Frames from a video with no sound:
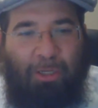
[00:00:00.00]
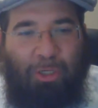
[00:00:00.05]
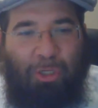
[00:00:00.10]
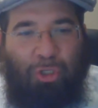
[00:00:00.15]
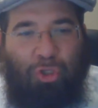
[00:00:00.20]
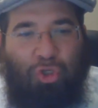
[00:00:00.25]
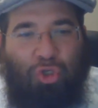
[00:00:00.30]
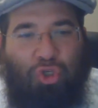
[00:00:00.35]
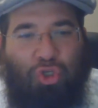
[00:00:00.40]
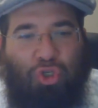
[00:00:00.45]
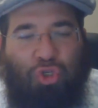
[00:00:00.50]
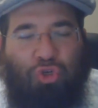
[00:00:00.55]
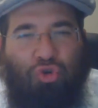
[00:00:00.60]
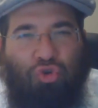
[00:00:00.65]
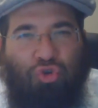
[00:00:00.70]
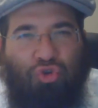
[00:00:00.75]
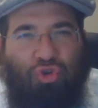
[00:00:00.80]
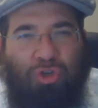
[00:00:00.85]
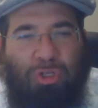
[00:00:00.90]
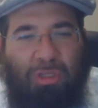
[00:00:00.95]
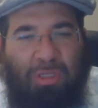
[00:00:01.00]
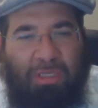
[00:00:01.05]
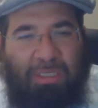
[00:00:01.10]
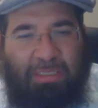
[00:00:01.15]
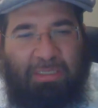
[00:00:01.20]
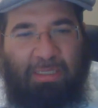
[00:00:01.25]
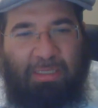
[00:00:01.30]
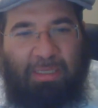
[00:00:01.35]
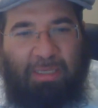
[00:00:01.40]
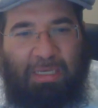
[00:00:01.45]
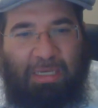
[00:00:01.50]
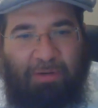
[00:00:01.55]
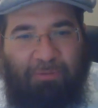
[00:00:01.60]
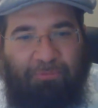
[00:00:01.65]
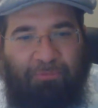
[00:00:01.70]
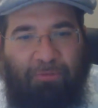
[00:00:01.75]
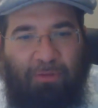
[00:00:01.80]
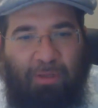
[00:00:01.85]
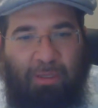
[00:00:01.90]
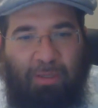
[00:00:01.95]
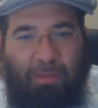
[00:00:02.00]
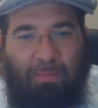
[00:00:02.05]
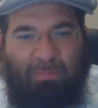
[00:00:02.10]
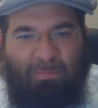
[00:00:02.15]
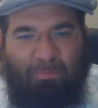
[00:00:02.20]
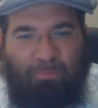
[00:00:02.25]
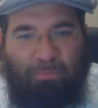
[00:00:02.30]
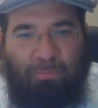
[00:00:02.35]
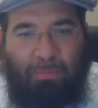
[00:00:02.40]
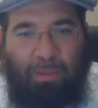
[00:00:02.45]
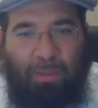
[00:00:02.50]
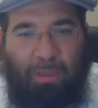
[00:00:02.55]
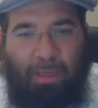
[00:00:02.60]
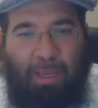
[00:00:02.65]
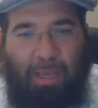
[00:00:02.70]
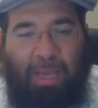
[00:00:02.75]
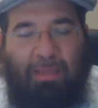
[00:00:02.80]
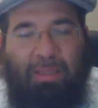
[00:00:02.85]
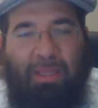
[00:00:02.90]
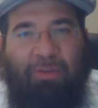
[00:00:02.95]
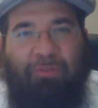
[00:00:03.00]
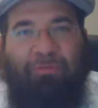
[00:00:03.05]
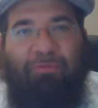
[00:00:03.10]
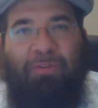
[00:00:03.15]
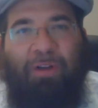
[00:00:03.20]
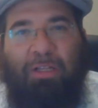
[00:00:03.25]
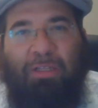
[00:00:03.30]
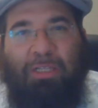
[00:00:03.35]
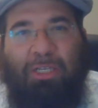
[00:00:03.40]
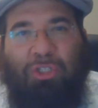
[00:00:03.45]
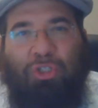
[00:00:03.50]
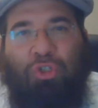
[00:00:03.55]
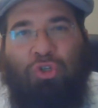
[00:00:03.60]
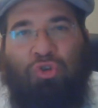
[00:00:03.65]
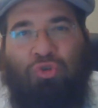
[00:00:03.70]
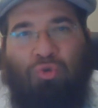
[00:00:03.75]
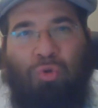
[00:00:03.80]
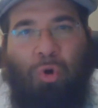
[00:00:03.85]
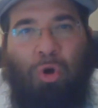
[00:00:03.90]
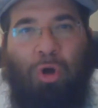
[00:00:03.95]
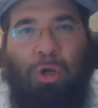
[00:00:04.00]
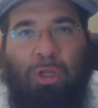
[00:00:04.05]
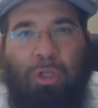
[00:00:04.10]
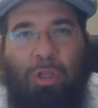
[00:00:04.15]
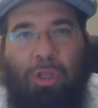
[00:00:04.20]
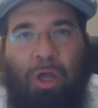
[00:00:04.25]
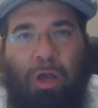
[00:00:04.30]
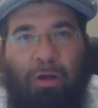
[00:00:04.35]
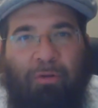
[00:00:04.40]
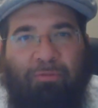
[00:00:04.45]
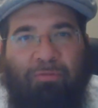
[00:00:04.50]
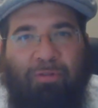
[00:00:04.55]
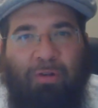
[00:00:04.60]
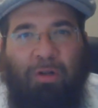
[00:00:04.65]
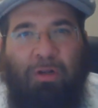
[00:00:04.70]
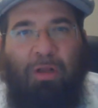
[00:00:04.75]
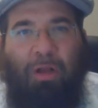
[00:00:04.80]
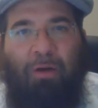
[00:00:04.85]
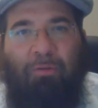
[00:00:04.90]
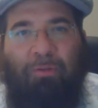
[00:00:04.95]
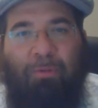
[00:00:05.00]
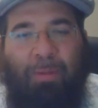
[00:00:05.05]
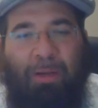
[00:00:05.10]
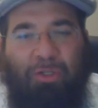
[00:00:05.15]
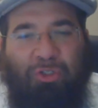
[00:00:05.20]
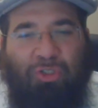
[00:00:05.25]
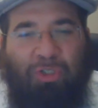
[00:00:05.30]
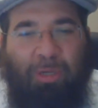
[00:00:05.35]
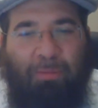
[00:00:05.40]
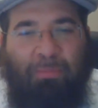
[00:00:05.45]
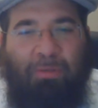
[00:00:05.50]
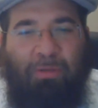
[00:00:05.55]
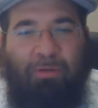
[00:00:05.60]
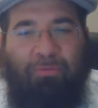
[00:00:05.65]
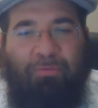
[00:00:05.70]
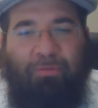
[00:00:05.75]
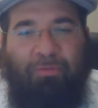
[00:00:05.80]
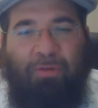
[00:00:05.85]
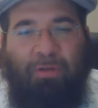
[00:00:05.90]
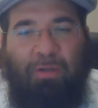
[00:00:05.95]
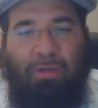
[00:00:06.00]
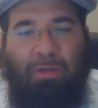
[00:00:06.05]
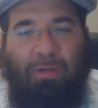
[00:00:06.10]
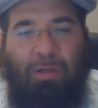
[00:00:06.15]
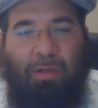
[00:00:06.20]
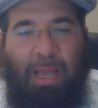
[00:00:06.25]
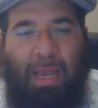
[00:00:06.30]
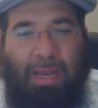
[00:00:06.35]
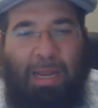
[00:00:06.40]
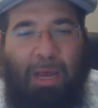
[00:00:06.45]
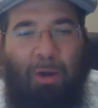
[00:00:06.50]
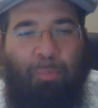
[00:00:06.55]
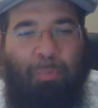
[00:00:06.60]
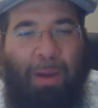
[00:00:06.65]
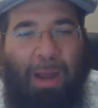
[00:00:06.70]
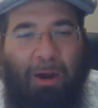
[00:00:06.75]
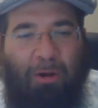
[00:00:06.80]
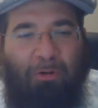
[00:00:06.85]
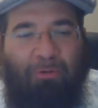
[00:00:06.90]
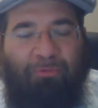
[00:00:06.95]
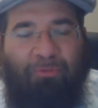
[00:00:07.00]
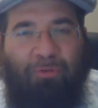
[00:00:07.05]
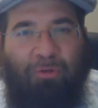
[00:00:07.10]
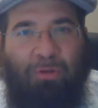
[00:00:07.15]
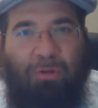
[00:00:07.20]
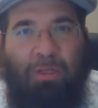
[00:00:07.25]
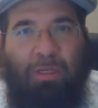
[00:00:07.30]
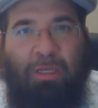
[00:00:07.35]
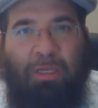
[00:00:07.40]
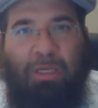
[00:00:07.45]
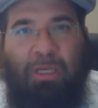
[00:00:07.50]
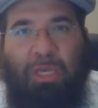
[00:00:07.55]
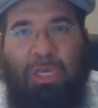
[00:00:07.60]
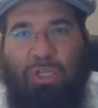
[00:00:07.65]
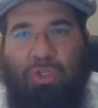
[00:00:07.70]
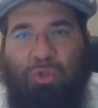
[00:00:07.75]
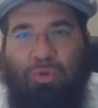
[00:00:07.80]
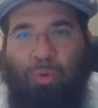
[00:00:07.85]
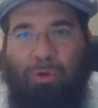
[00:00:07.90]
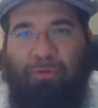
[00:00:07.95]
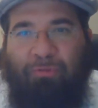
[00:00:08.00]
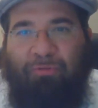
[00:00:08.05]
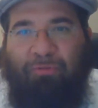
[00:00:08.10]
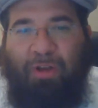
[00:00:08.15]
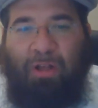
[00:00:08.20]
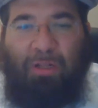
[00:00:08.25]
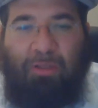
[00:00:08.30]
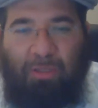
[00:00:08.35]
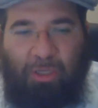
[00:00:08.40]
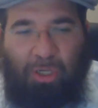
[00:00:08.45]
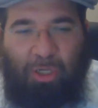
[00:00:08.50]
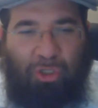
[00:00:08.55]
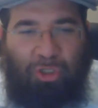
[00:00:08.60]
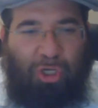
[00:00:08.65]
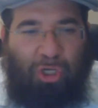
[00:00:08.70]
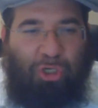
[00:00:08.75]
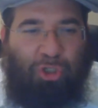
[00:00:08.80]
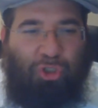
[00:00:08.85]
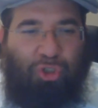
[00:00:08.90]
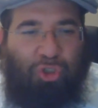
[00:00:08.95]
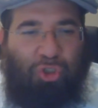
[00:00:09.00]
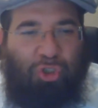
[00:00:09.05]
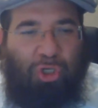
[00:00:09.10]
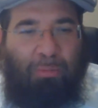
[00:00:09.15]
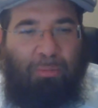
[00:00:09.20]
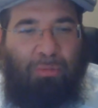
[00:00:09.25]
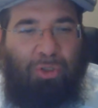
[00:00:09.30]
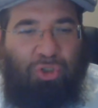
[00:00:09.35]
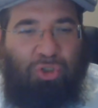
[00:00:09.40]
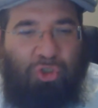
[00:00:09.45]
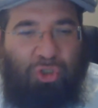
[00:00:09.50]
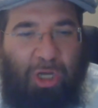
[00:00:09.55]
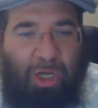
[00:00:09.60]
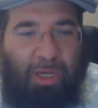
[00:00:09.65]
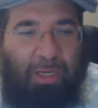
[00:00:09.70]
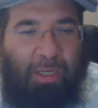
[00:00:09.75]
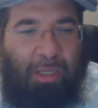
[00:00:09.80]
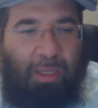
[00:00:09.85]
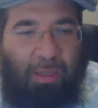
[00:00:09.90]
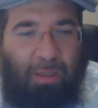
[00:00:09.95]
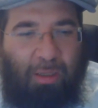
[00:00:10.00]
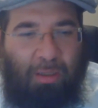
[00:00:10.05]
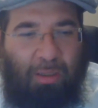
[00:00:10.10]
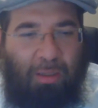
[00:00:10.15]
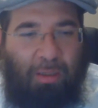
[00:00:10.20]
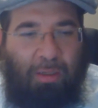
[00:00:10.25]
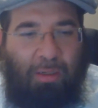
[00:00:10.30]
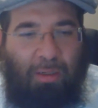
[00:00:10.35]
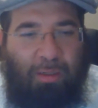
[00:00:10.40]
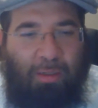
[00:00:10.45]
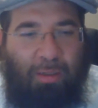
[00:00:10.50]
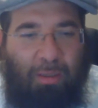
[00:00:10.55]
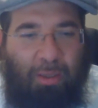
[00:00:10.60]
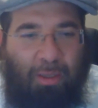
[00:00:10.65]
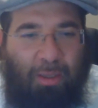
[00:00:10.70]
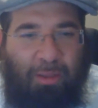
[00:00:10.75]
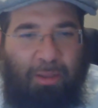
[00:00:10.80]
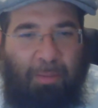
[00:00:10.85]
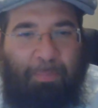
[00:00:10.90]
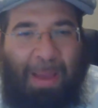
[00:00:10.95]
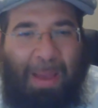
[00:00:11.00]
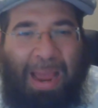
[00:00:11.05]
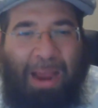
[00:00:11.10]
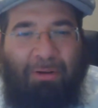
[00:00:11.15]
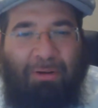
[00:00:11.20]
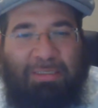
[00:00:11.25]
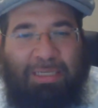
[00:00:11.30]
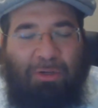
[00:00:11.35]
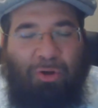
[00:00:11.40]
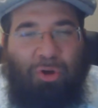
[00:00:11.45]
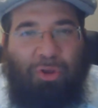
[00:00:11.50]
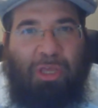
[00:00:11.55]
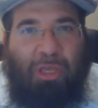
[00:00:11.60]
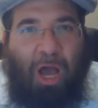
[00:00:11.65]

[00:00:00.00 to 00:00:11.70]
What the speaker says: The children listened carefully, and they felt that strong love of the Baal Shem Tov, and how powerful each one felt, their neshama shining. The parents and all the